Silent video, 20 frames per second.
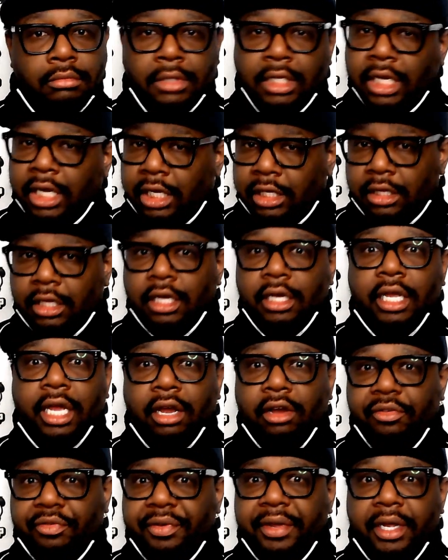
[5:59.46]
He look
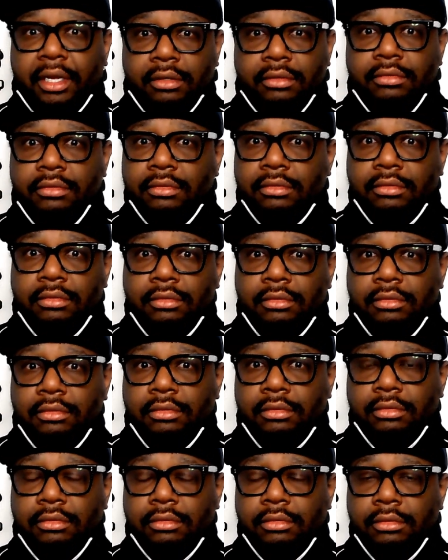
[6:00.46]
healthy.
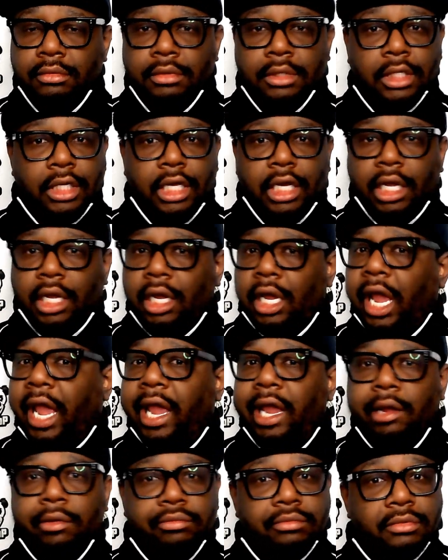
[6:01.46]
He
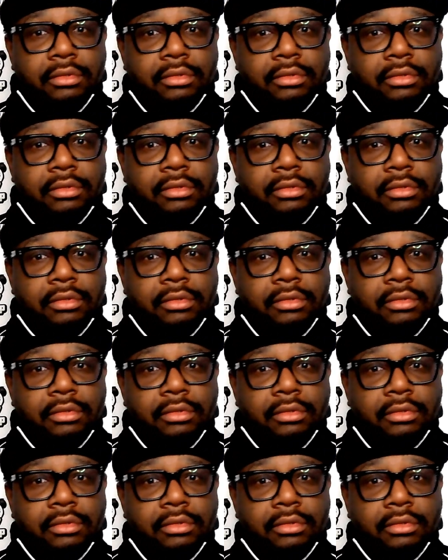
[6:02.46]
ain't